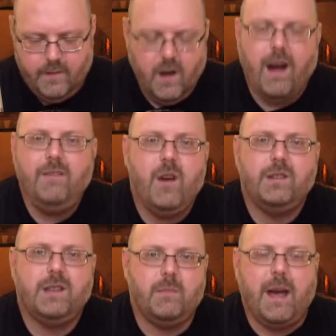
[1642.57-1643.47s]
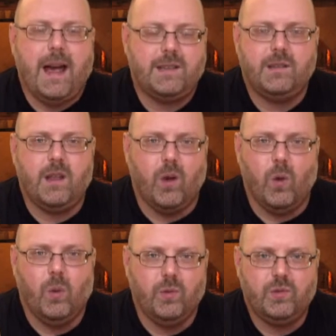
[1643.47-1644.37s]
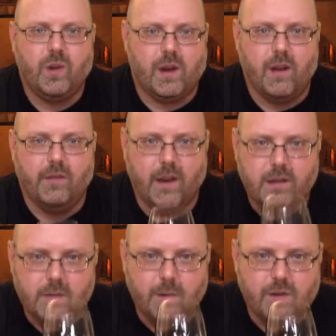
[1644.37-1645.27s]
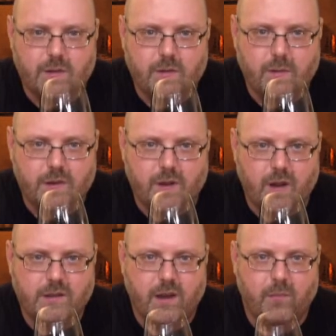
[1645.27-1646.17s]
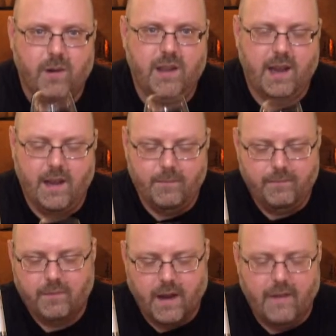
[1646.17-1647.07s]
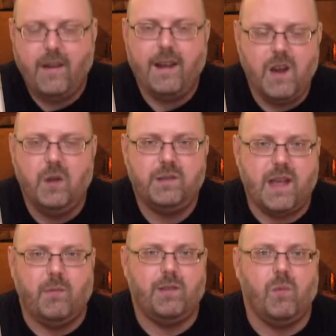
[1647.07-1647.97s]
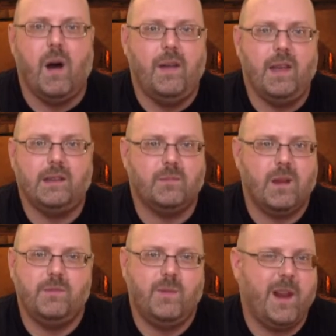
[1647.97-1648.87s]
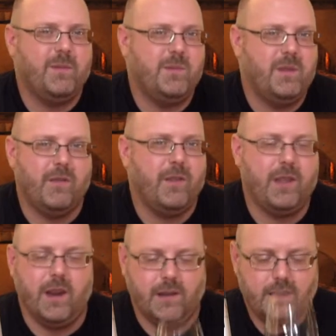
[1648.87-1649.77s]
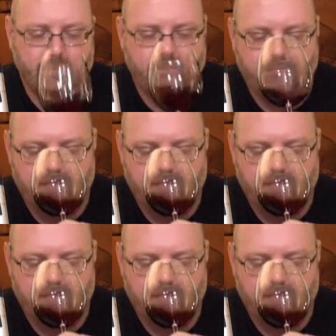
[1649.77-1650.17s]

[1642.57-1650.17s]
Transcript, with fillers: You know, I've noticed in the past the whole trick of like just put your put your nose in there and breathe in. I've had noticed that with the wine that I sometimes pick up some different things.